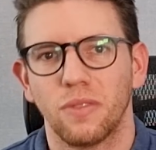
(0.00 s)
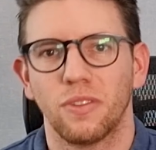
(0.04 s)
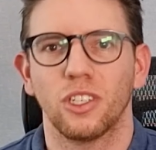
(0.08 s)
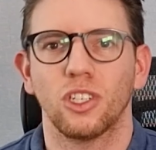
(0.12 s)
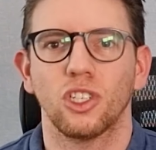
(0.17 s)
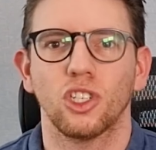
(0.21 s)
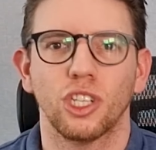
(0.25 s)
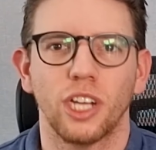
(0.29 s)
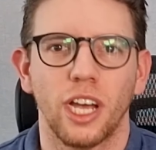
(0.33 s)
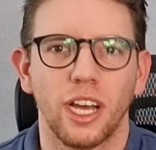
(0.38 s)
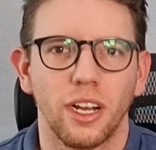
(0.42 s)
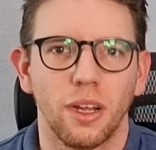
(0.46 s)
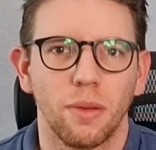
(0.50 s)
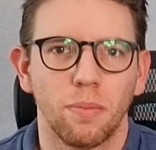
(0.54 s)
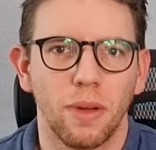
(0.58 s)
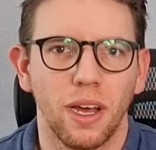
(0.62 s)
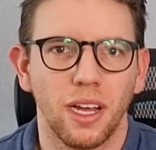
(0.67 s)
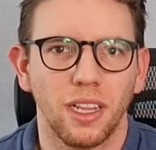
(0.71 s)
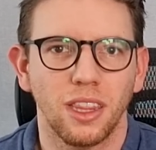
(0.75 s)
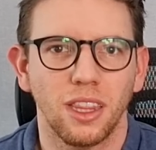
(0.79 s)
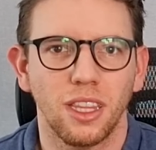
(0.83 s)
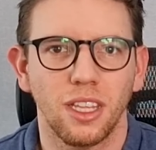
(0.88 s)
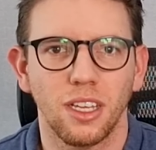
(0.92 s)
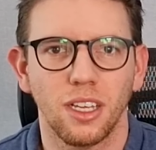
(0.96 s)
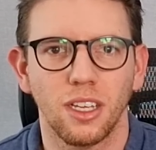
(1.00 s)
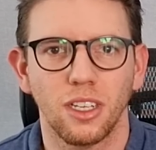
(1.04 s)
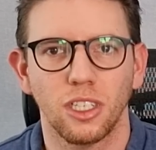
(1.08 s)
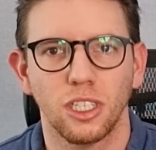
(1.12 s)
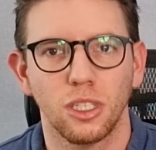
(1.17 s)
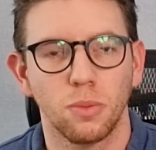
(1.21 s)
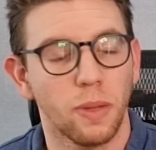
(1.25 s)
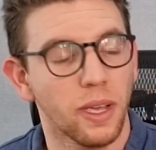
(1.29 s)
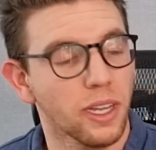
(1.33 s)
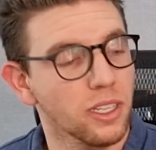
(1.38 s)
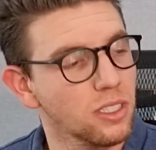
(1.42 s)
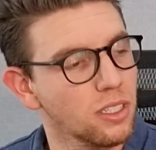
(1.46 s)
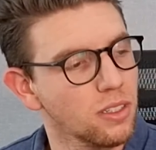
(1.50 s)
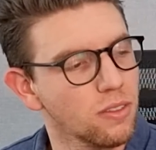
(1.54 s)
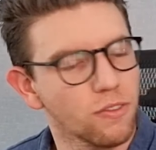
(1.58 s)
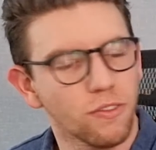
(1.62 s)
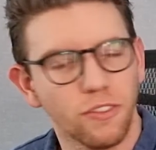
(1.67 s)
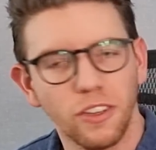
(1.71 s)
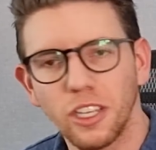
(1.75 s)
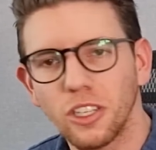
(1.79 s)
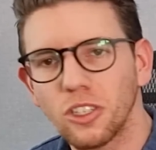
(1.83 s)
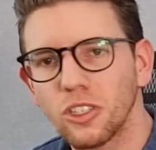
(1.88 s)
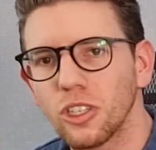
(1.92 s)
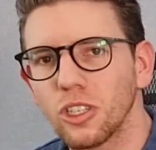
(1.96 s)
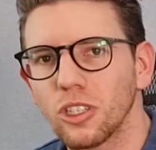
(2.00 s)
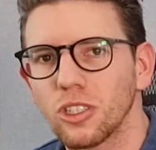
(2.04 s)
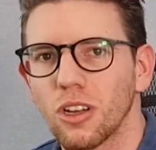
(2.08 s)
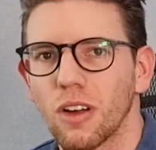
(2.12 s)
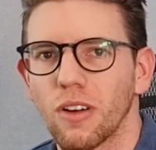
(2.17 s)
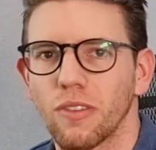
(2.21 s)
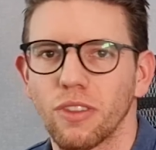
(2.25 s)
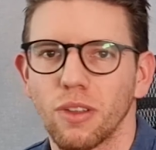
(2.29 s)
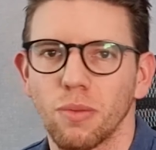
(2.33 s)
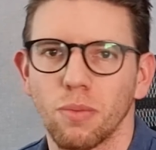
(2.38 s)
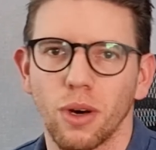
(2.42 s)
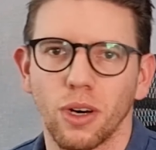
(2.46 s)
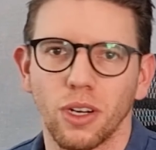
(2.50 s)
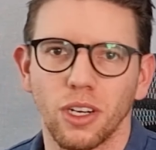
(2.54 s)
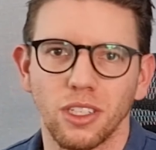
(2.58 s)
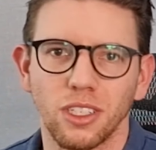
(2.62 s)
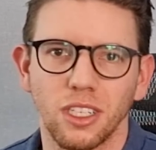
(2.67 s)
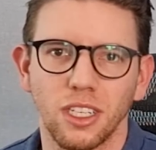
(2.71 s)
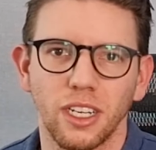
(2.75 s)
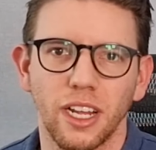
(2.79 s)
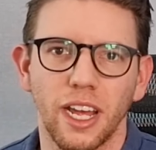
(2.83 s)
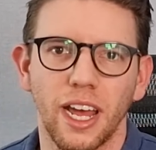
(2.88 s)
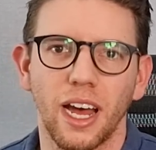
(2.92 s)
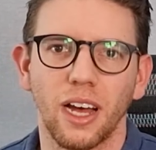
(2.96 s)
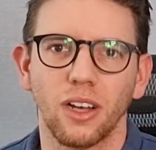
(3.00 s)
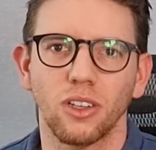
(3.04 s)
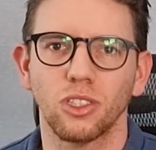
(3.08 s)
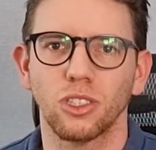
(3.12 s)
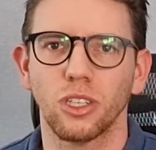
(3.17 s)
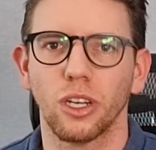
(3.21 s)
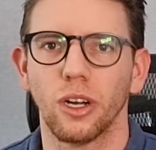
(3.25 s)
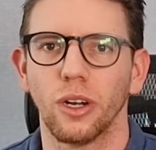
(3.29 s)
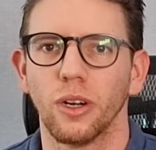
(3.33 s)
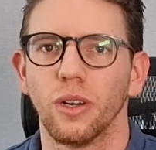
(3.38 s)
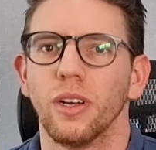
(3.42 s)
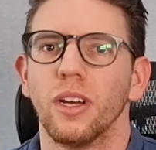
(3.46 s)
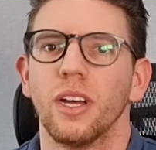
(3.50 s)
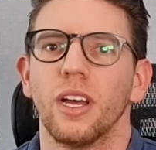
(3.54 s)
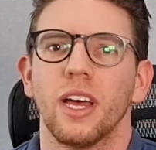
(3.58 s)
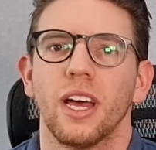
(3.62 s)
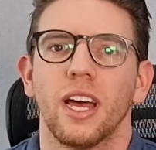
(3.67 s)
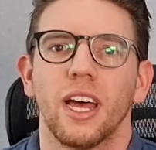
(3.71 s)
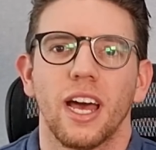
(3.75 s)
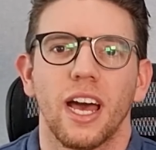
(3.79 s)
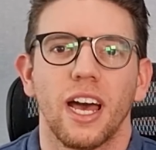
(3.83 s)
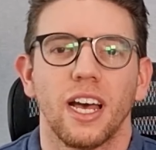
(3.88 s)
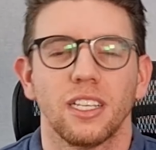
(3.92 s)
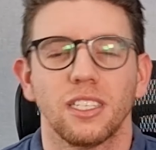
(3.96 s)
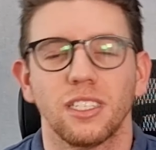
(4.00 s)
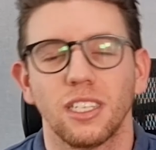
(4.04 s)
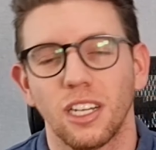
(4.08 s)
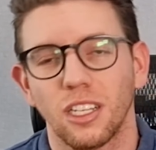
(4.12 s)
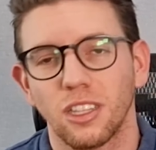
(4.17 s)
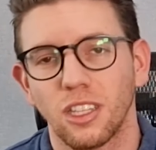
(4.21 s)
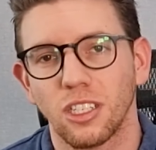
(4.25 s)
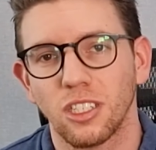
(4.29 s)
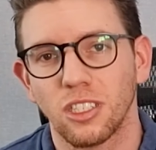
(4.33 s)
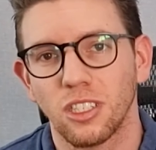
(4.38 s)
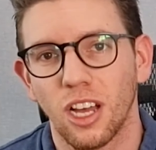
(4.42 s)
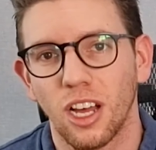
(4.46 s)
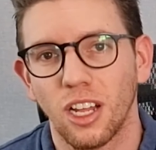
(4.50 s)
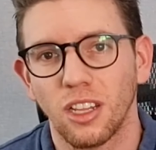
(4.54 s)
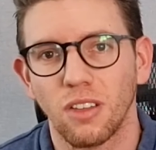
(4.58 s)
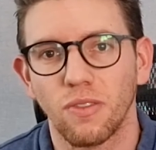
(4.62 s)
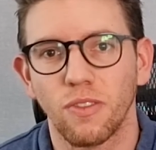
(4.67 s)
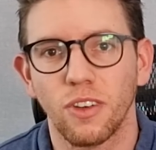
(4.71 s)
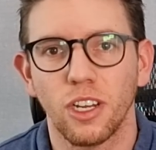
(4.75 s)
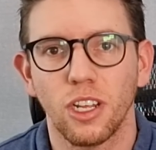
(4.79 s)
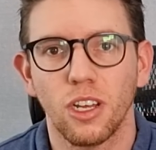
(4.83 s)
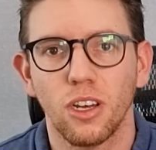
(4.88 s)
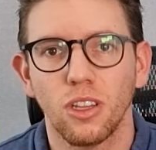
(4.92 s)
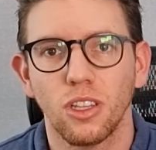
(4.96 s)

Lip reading: a chat about the specs and features of the monitor now. So, as said at the start of the video,